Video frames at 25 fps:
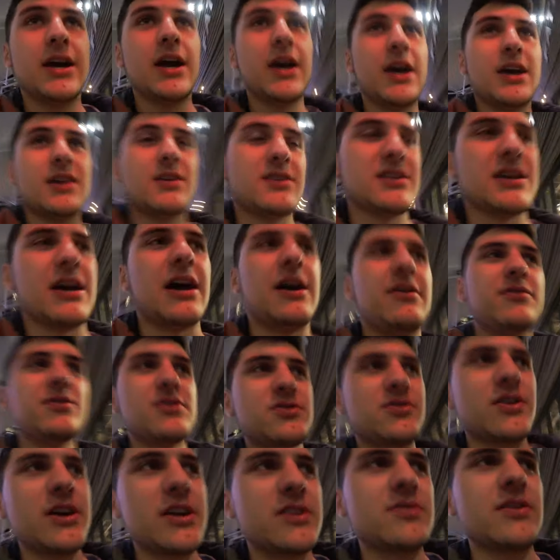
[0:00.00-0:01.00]
And I will
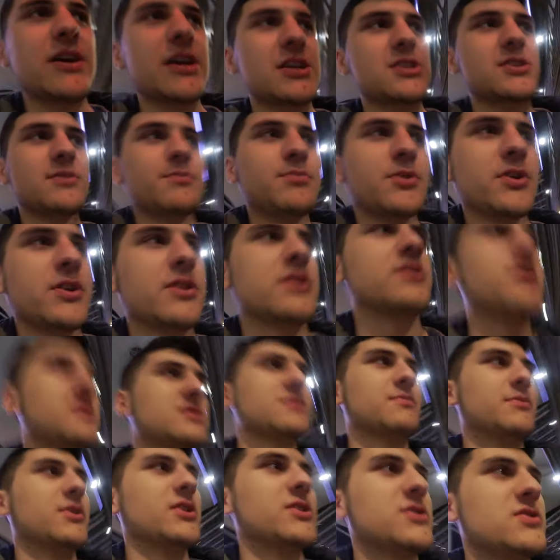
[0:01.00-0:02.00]
try to actually put out a
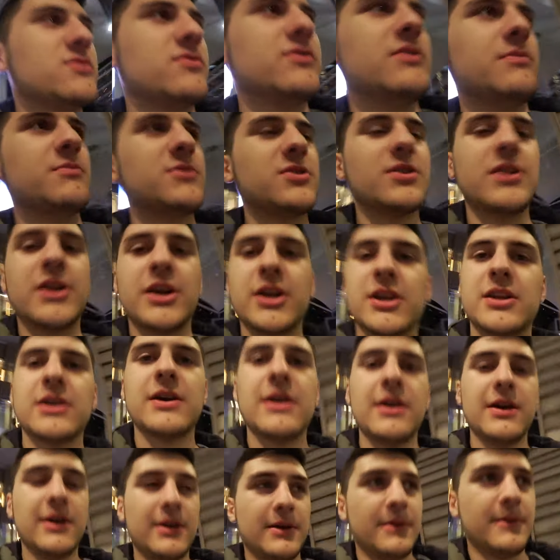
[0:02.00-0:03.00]
small stream tonight
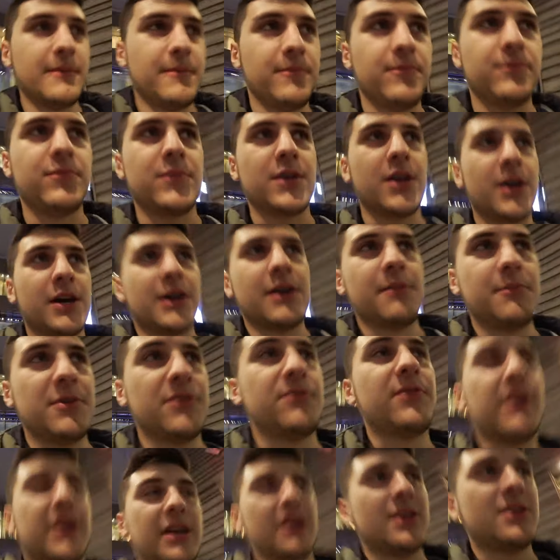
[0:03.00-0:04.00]
um,
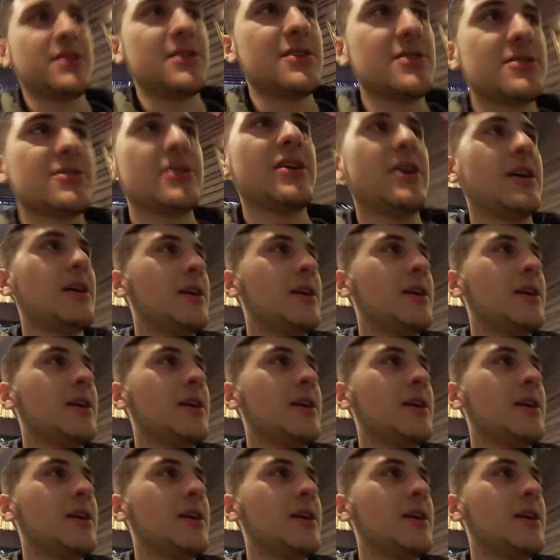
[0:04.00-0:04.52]
if I get these,